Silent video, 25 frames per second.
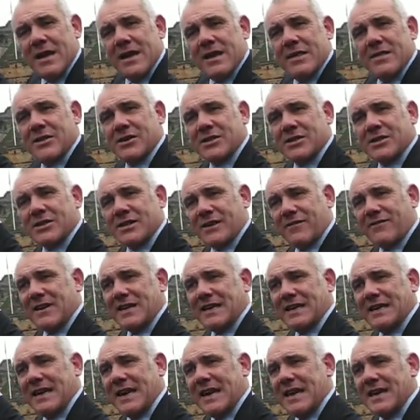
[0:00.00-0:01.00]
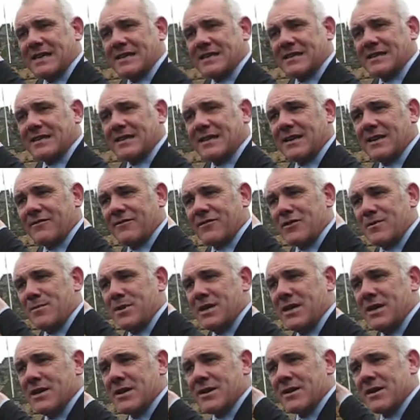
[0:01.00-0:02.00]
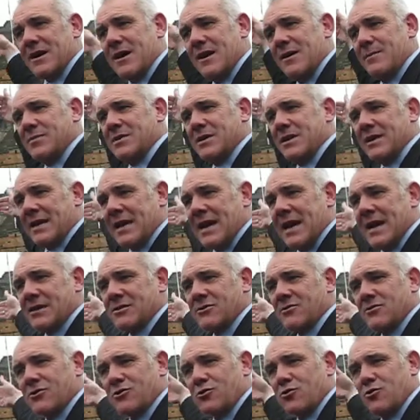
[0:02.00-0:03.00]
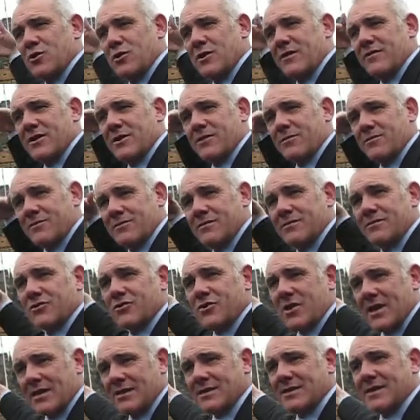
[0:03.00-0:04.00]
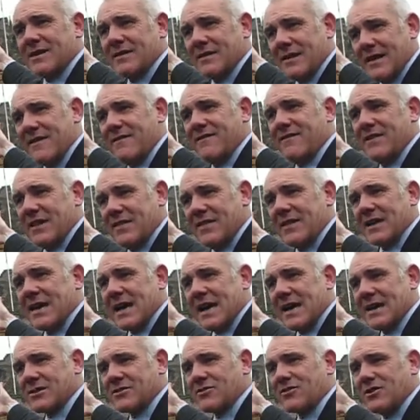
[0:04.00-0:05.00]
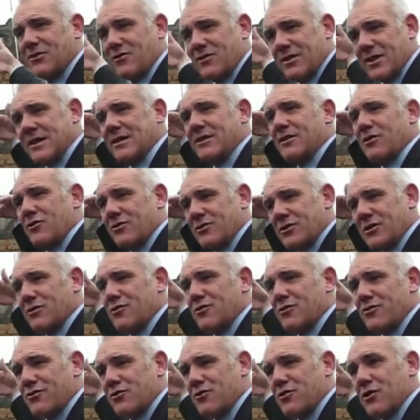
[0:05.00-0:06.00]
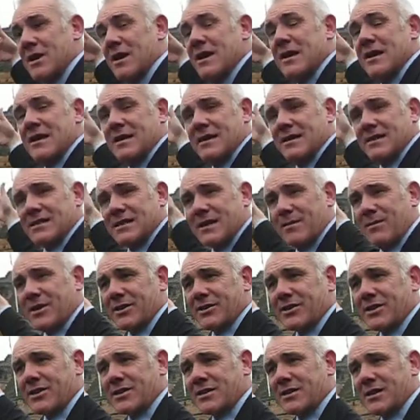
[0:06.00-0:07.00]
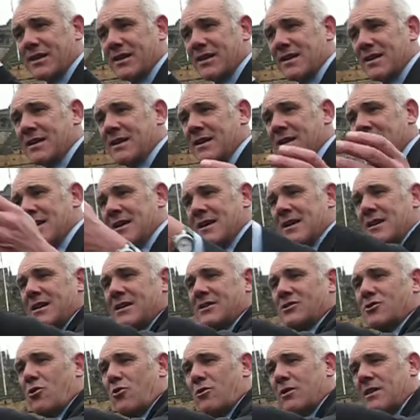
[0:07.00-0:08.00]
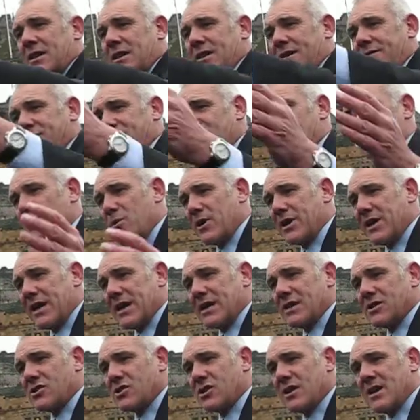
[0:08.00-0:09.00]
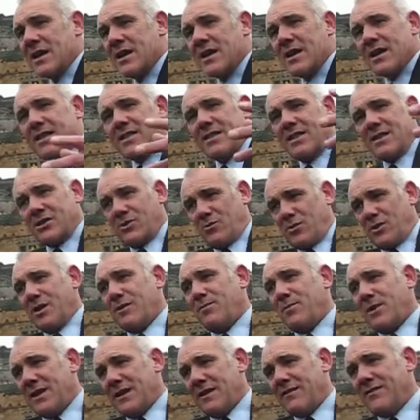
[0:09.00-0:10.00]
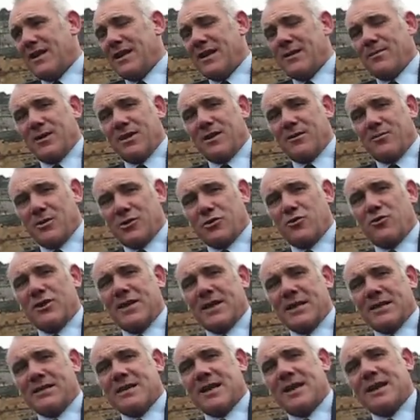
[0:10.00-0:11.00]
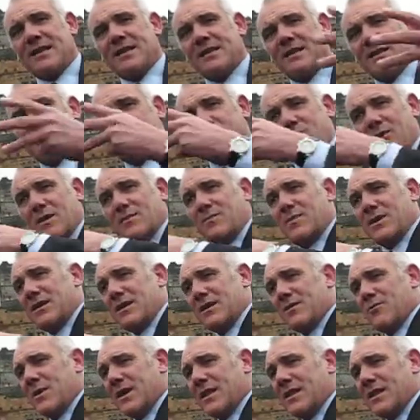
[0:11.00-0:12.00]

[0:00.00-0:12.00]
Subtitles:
There's 7 gates to get from here up to the castle, so whoever tried to invade the castle, you know, they had a lot to go through. Similar to Stirling, it's all cliffs on one edge. This would have been, if anybody was going to attack, this would have been the way